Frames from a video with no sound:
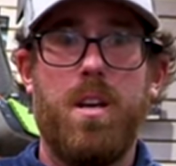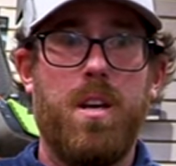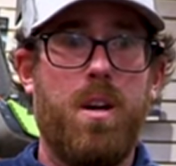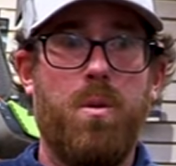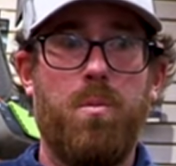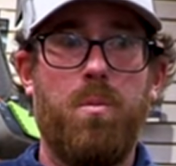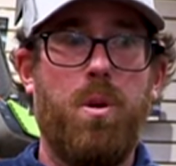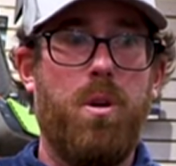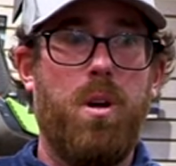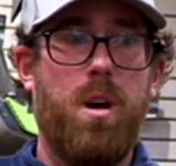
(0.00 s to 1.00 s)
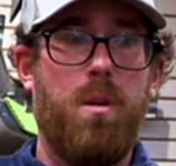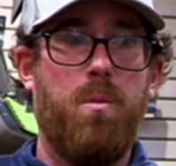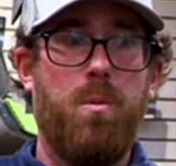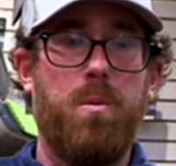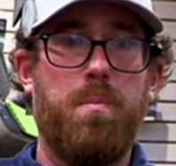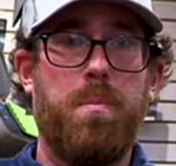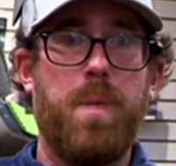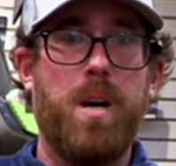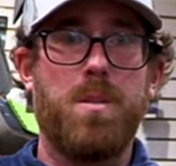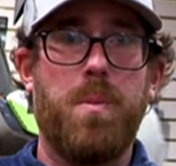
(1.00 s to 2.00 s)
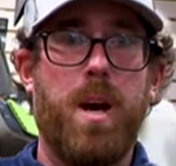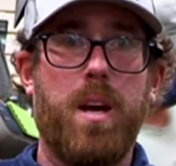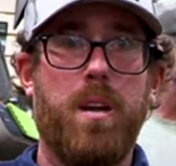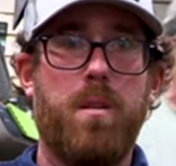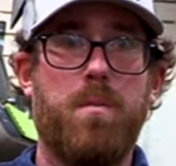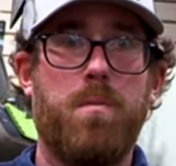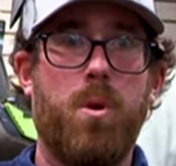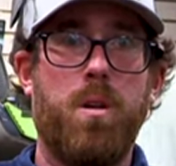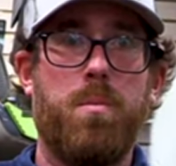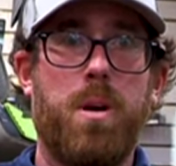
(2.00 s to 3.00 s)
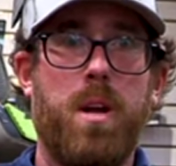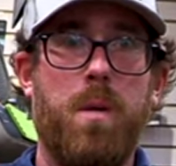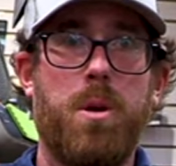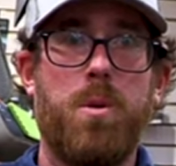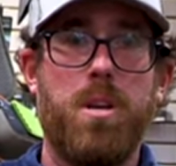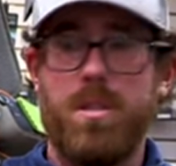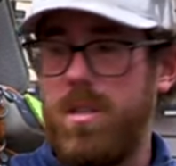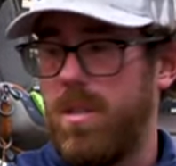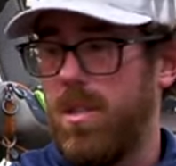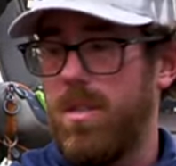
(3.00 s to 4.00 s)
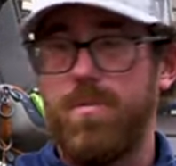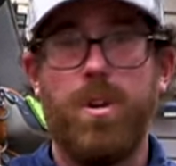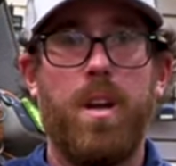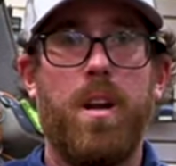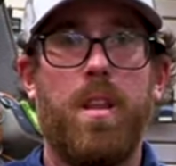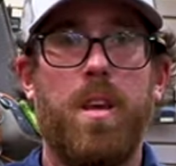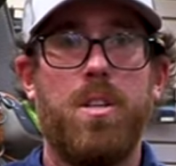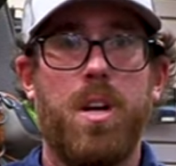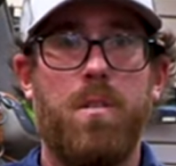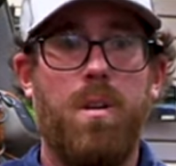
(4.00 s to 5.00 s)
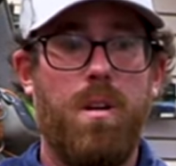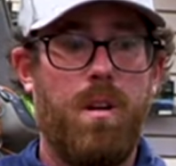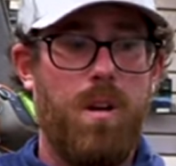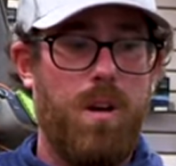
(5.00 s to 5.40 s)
You know, we'll bounce back and forth about Albie questions or just really anything in general.